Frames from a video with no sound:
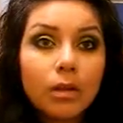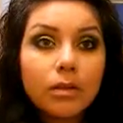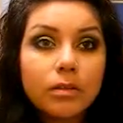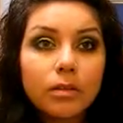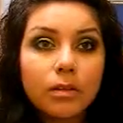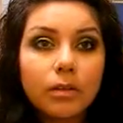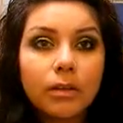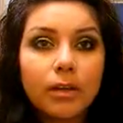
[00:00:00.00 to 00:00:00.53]

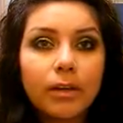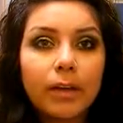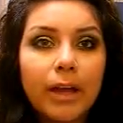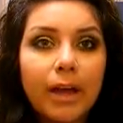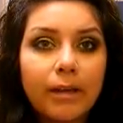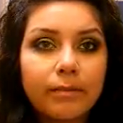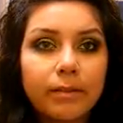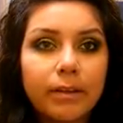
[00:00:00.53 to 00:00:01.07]
So there you
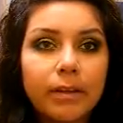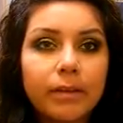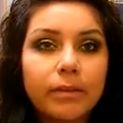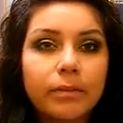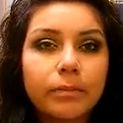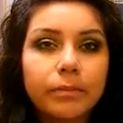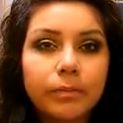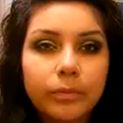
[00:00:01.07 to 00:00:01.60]
have it,
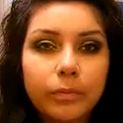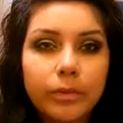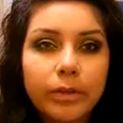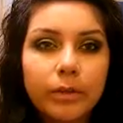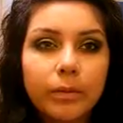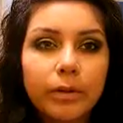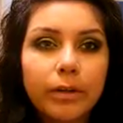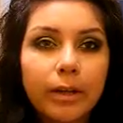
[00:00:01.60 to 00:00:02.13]
and we're
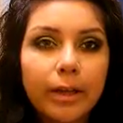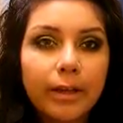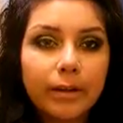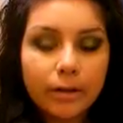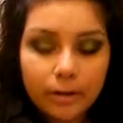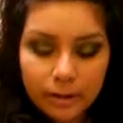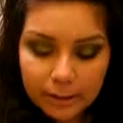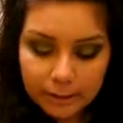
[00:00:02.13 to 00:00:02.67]
gonna want to add
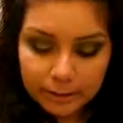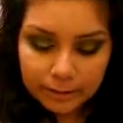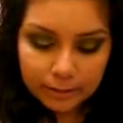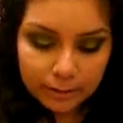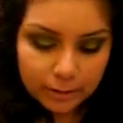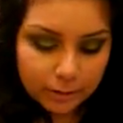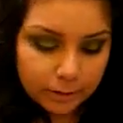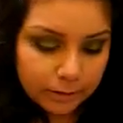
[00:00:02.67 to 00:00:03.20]

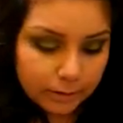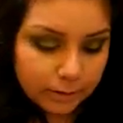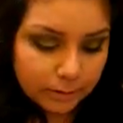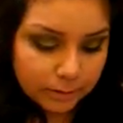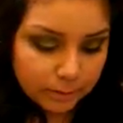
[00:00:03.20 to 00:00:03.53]
our